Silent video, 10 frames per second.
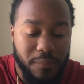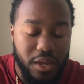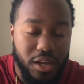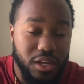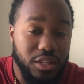
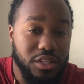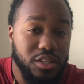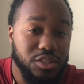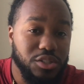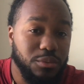and they
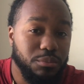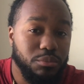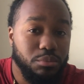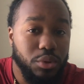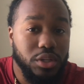touched
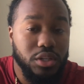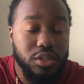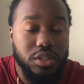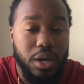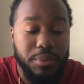some pretty
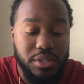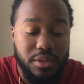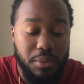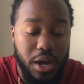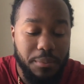good topics,
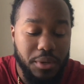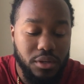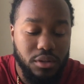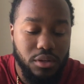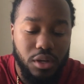in my
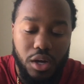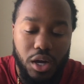opinion.